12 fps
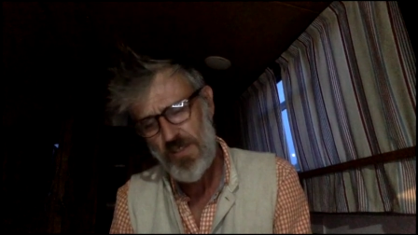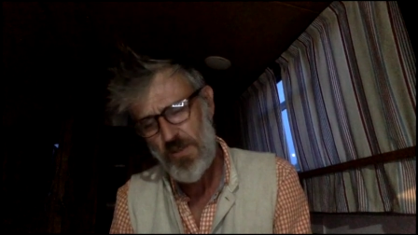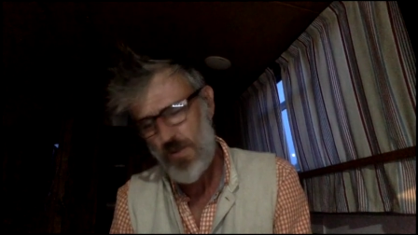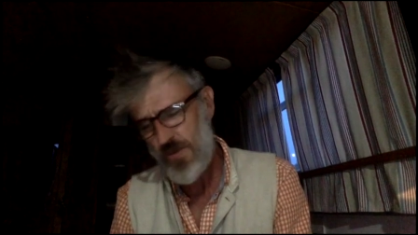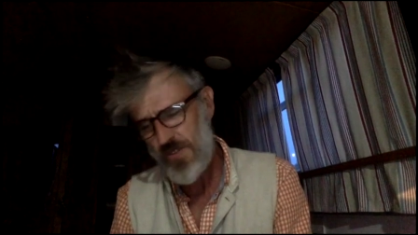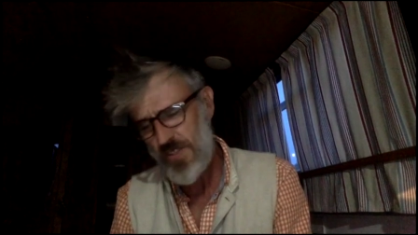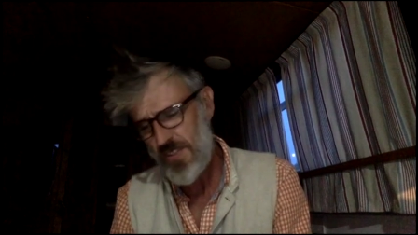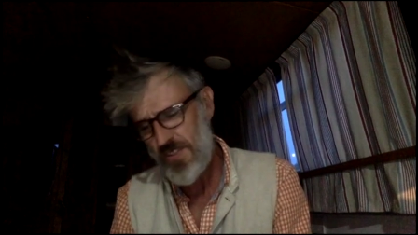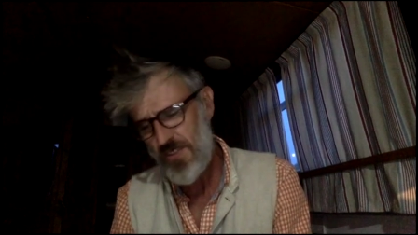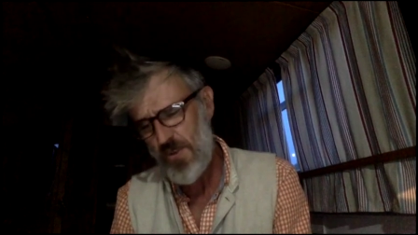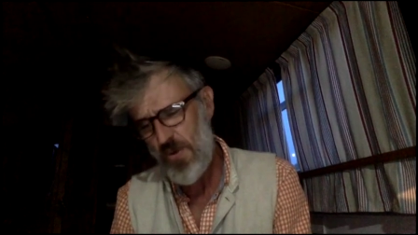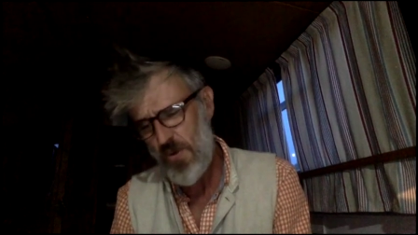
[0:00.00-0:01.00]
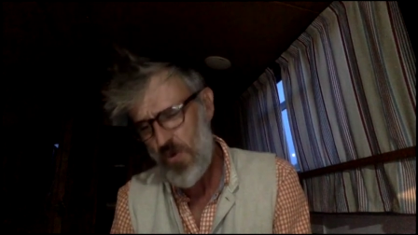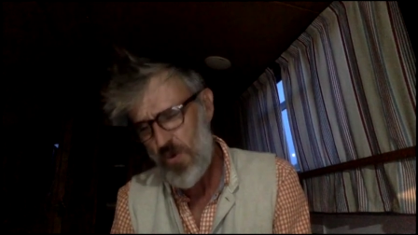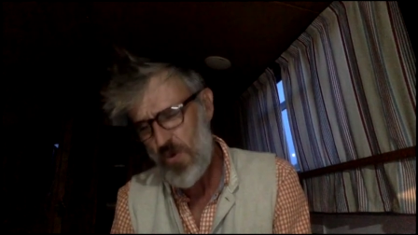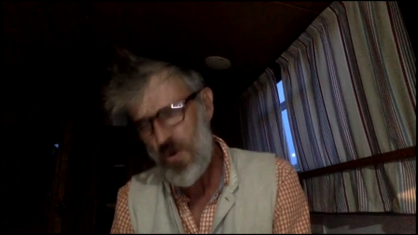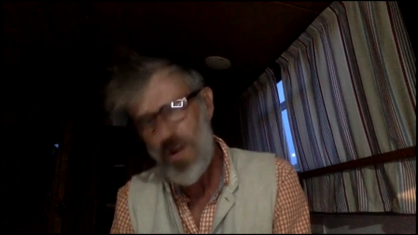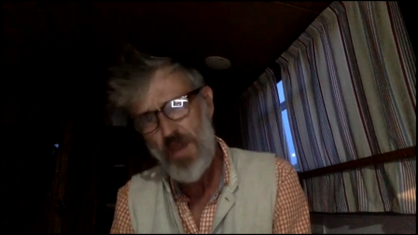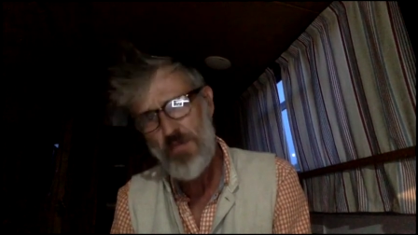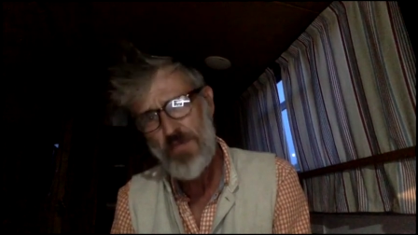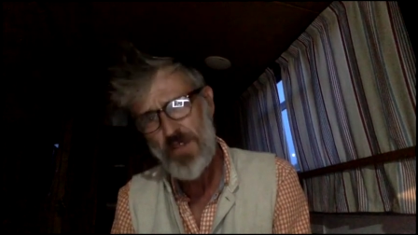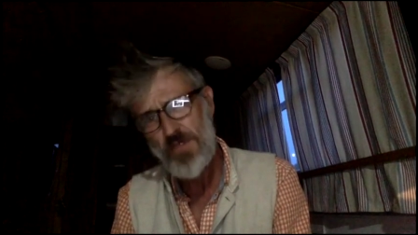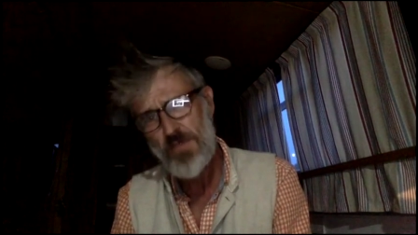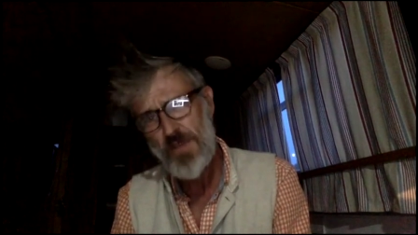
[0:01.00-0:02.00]
course, this is all a
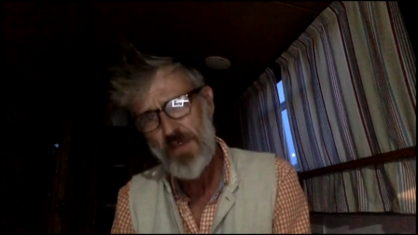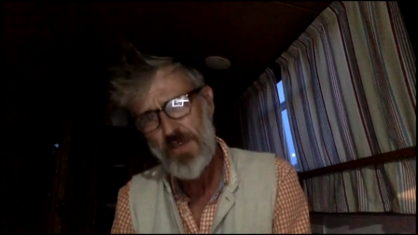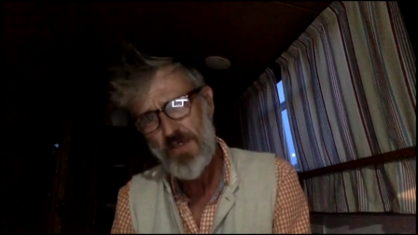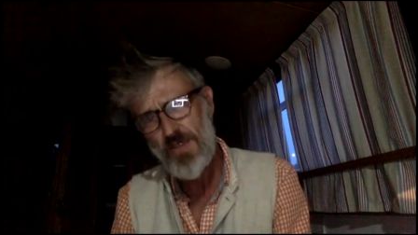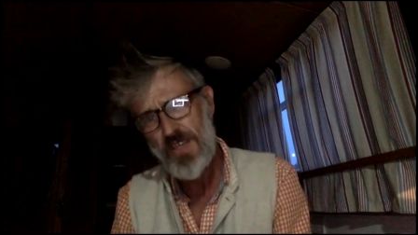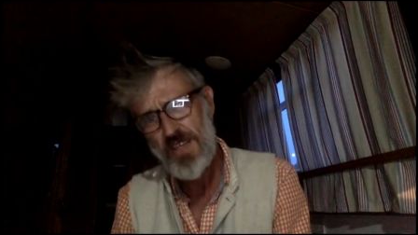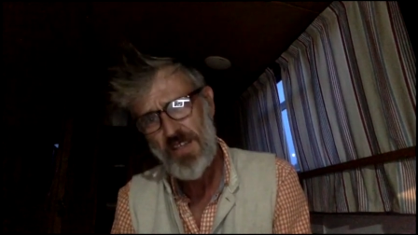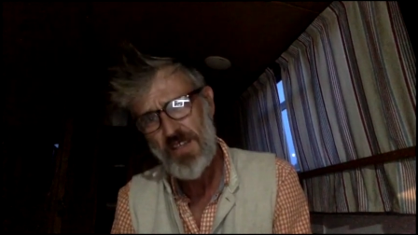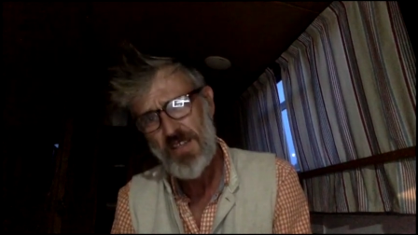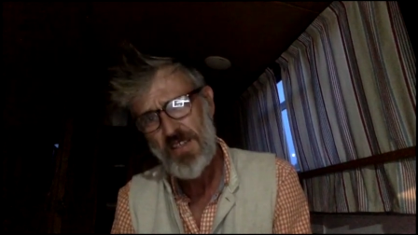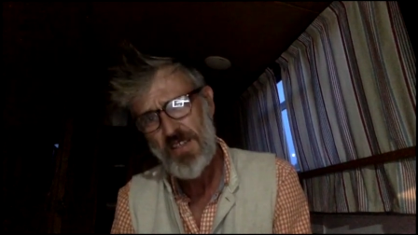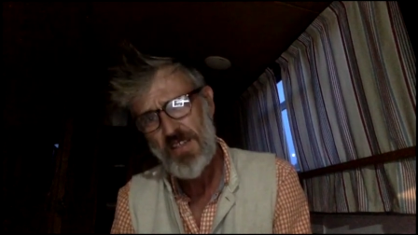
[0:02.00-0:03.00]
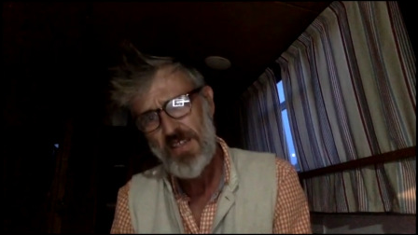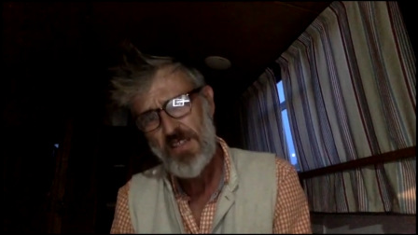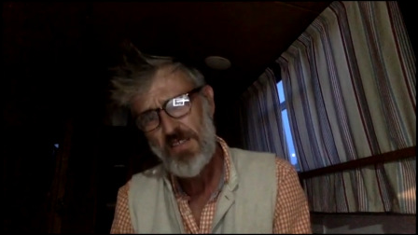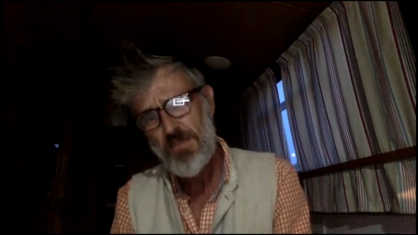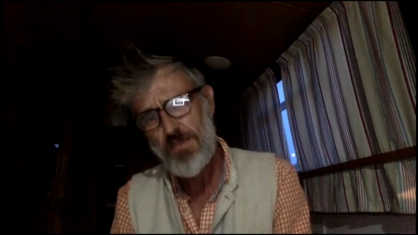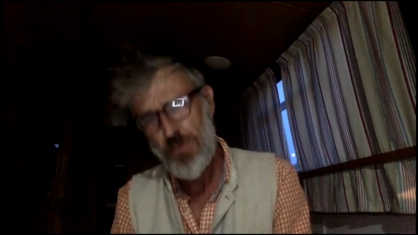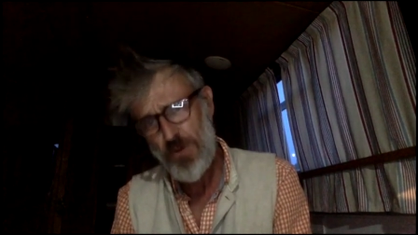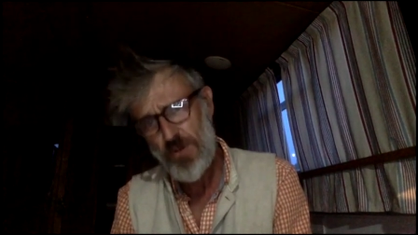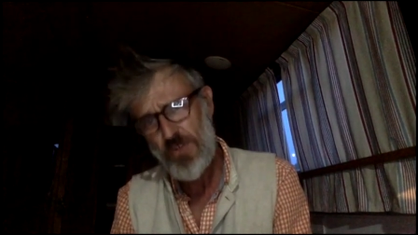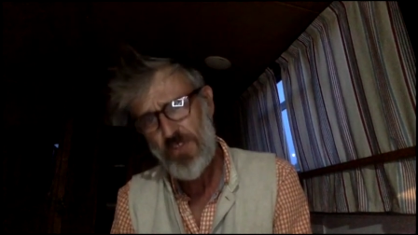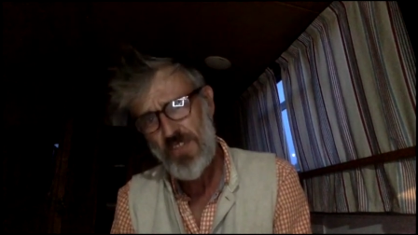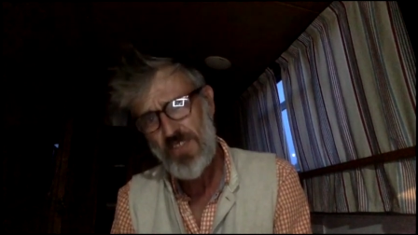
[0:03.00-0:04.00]
much bigger thing to
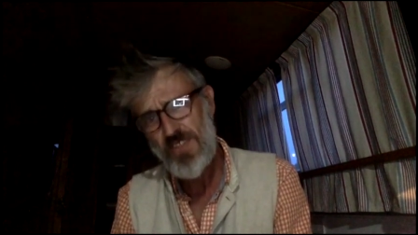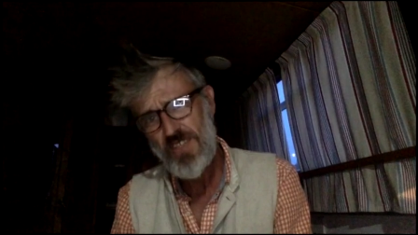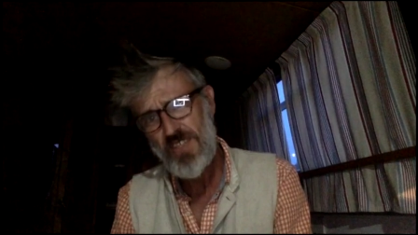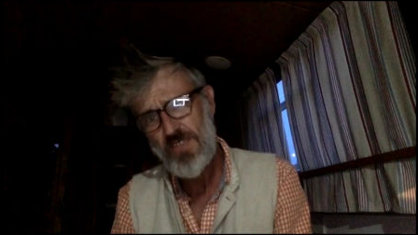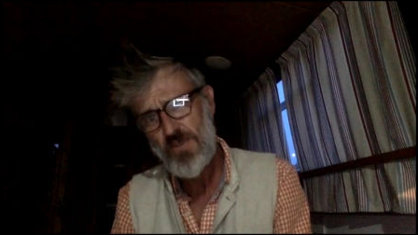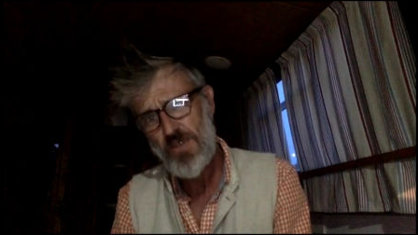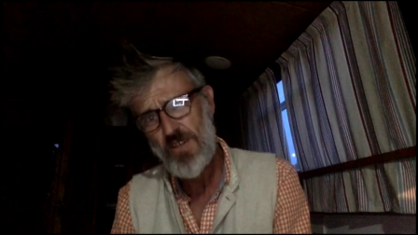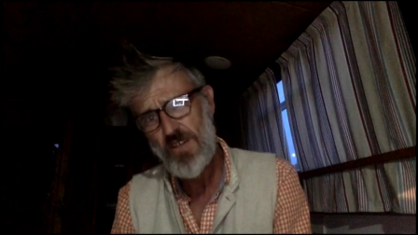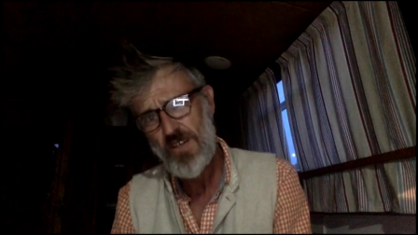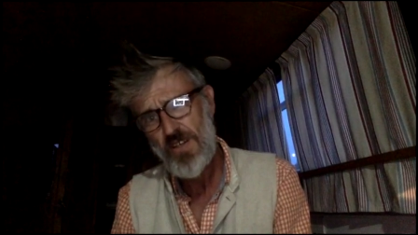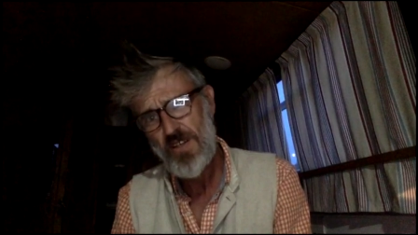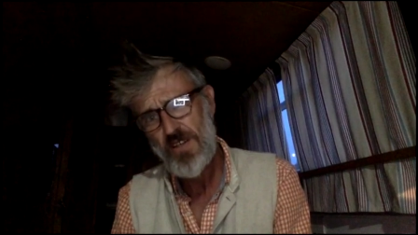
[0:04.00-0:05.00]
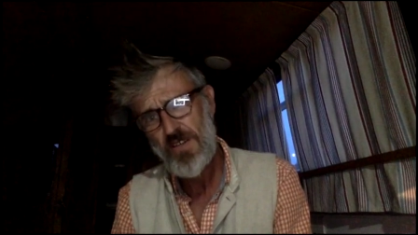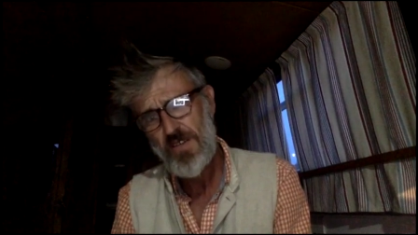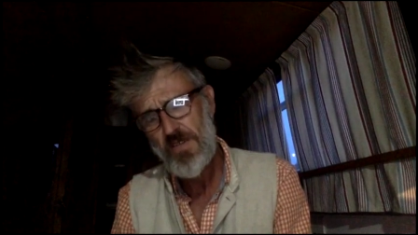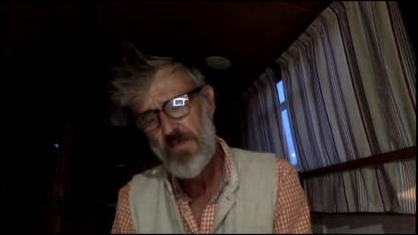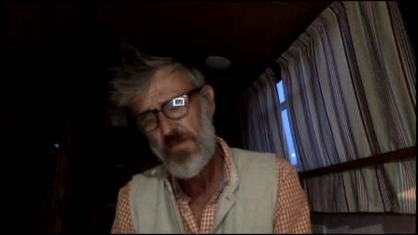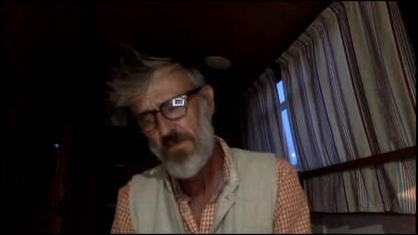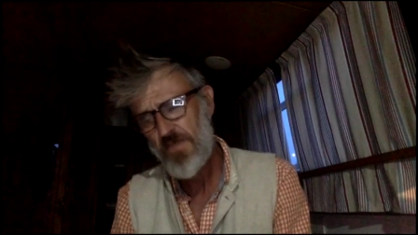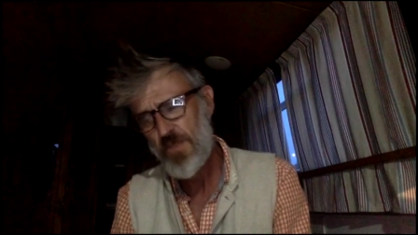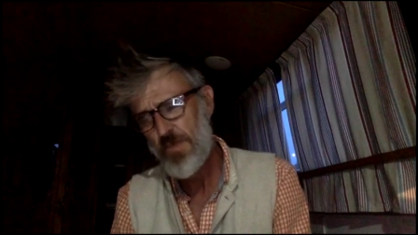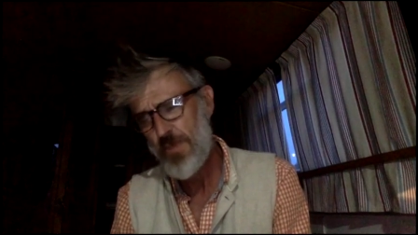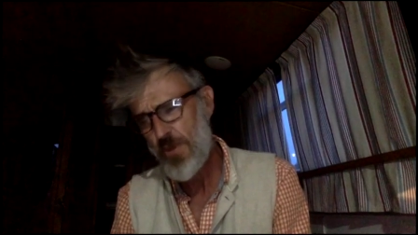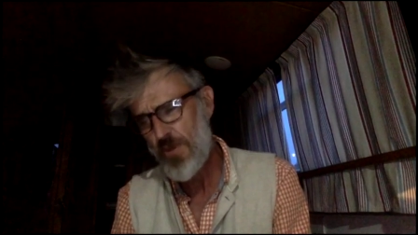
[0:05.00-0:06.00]
push this thing to occur, to
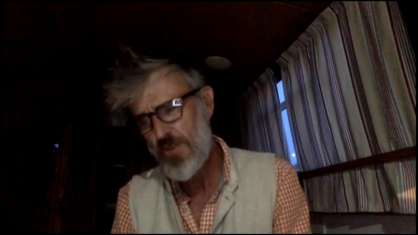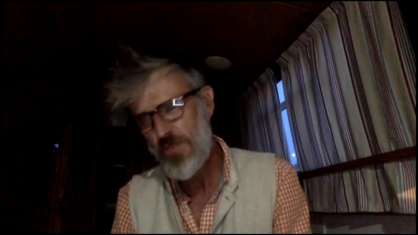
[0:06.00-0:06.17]
push a